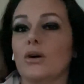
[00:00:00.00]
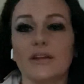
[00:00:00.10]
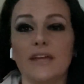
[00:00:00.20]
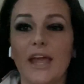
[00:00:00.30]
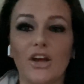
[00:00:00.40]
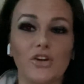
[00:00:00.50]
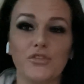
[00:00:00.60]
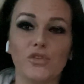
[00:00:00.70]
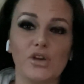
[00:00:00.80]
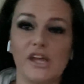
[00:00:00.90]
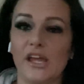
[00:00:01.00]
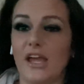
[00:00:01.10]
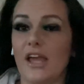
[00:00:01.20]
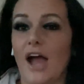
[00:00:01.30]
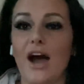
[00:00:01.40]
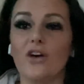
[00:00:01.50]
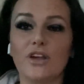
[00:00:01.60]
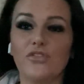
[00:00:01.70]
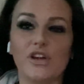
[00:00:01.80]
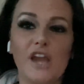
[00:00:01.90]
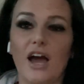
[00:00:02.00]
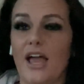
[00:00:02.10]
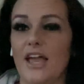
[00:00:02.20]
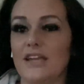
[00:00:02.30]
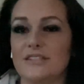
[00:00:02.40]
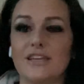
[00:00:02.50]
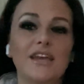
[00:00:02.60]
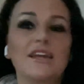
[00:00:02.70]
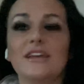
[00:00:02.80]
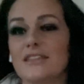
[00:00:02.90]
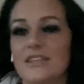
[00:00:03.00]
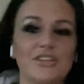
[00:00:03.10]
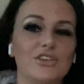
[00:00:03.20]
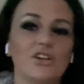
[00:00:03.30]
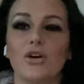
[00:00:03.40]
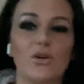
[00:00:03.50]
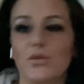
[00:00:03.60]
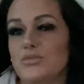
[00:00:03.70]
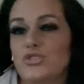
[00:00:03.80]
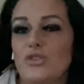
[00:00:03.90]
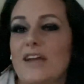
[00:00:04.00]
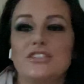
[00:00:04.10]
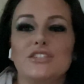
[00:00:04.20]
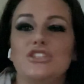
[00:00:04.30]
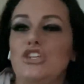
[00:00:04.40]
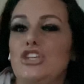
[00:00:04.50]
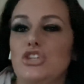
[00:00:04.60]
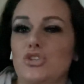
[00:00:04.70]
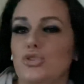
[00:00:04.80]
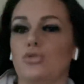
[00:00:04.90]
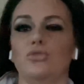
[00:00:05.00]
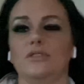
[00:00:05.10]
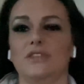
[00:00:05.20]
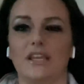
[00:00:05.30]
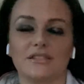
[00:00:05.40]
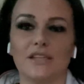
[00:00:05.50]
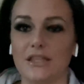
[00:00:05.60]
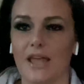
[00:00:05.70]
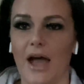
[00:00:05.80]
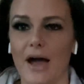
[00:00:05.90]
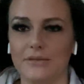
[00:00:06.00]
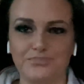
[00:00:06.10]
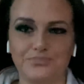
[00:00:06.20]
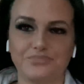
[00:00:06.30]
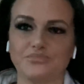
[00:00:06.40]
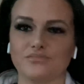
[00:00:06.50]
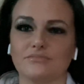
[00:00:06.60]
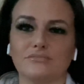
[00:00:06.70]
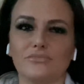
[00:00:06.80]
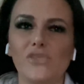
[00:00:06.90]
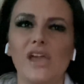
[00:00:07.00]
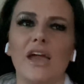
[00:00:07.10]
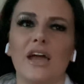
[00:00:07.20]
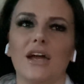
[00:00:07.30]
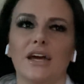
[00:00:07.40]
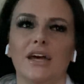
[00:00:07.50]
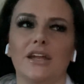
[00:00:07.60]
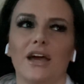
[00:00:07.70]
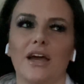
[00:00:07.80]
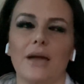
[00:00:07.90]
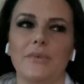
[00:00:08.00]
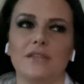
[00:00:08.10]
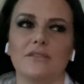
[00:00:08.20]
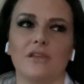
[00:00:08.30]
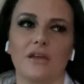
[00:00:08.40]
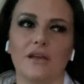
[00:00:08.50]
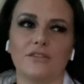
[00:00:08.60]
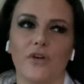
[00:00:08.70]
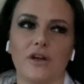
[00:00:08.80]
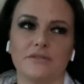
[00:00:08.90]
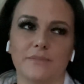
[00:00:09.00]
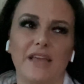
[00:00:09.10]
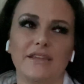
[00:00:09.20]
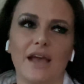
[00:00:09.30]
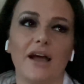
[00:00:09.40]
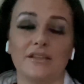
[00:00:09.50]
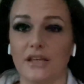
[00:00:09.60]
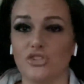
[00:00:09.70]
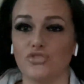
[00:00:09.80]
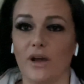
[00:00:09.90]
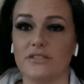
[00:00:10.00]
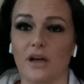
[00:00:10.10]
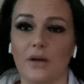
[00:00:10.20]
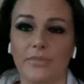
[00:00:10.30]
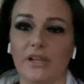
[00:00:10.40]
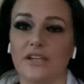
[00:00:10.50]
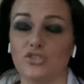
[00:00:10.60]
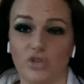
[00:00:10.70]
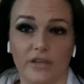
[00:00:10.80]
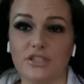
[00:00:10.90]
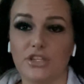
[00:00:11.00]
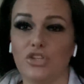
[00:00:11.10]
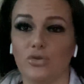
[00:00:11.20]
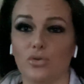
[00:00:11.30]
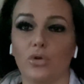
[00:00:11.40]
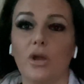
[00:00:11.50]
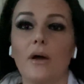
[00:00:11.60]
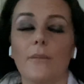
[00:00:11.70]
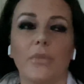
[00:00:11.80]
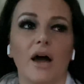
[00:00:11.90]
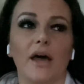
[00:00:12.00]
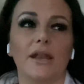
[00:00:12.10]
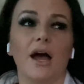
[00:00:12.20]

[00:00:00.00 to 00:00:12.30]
carefree, out every night, dresses cute, things like that. And I mean, as far as me, yeah, I like to dress up, I like to dress cute, but